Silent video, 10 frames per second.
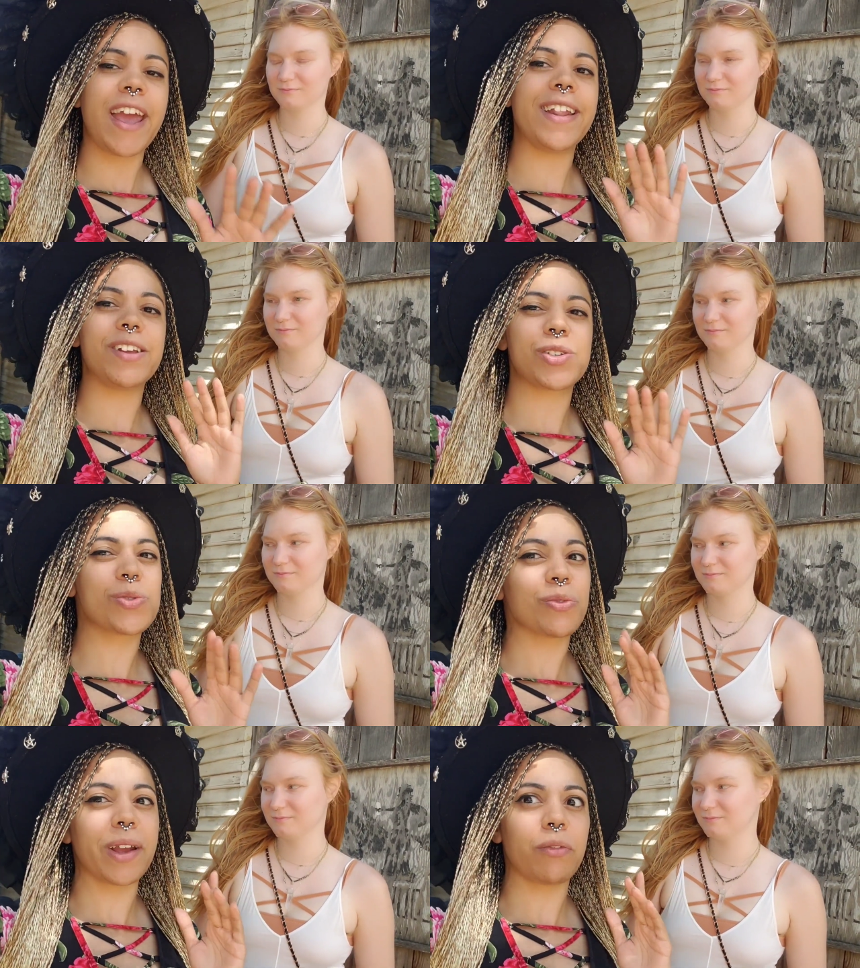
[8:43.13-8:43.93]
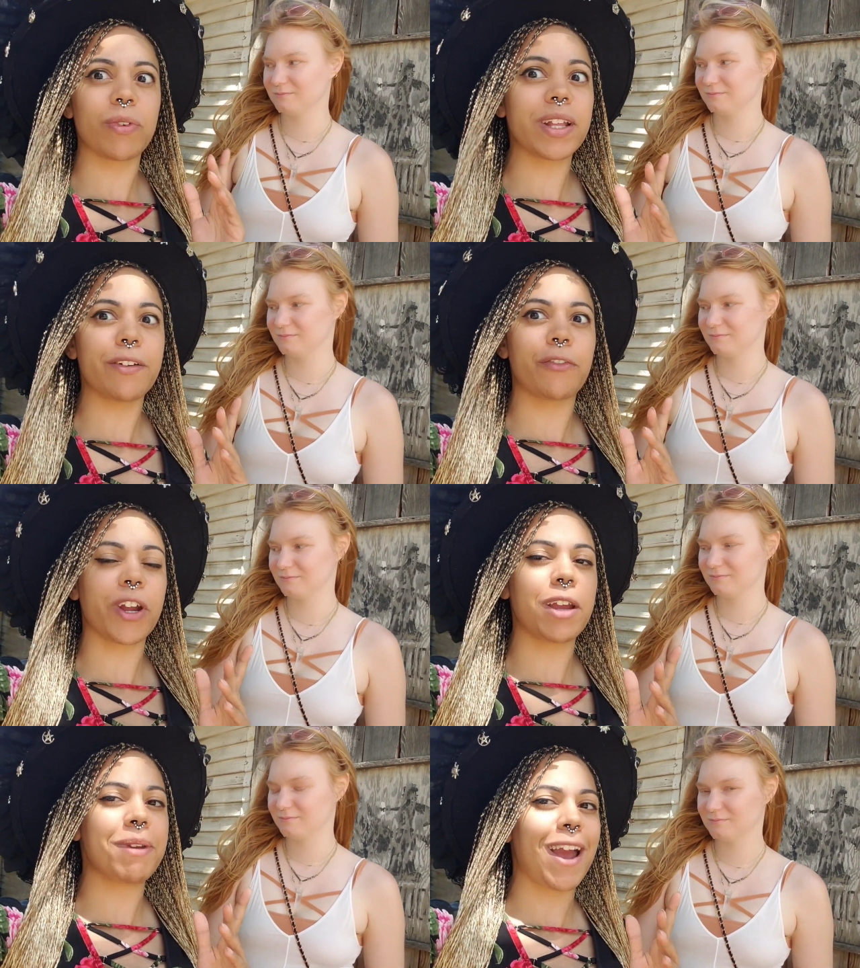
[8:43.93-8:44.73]
Speaker 1: and this was like really
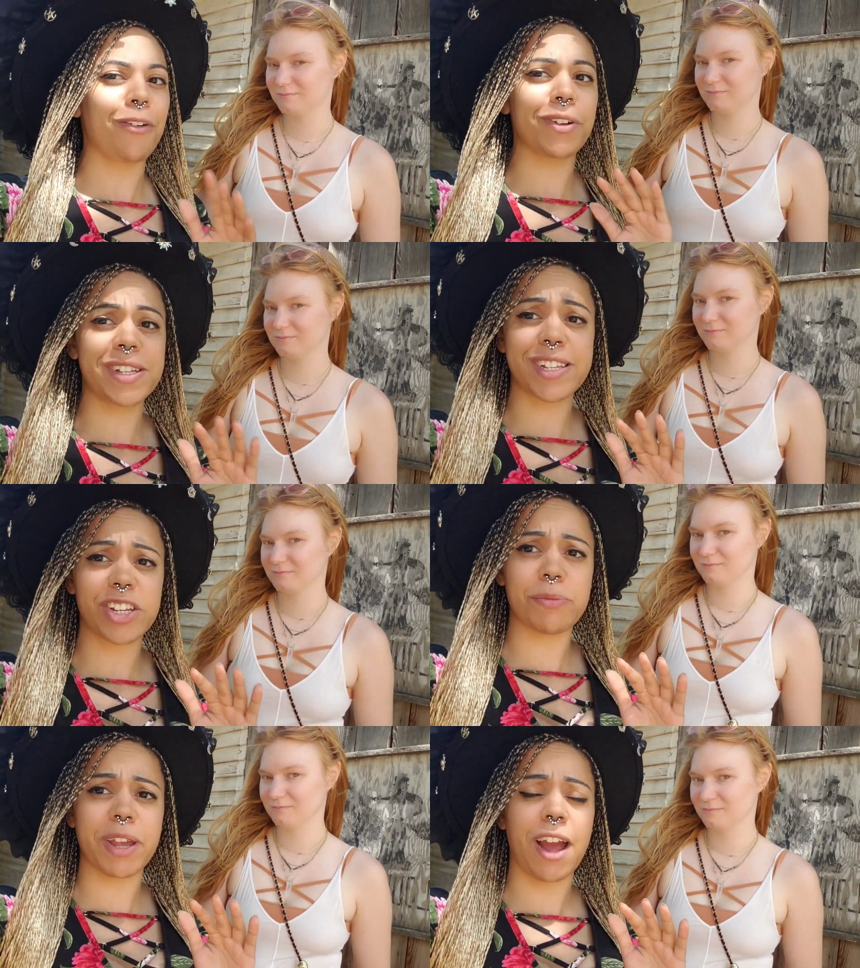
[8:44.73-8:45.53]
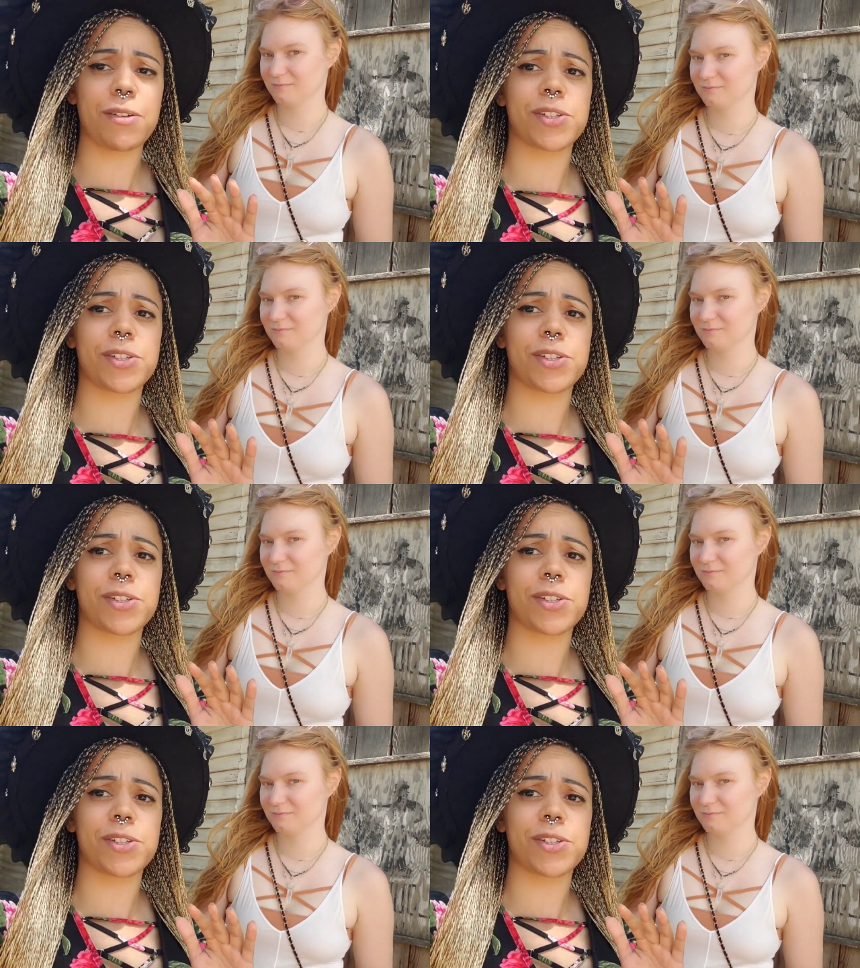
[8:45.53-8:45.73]
freaking me out, really sketching me out.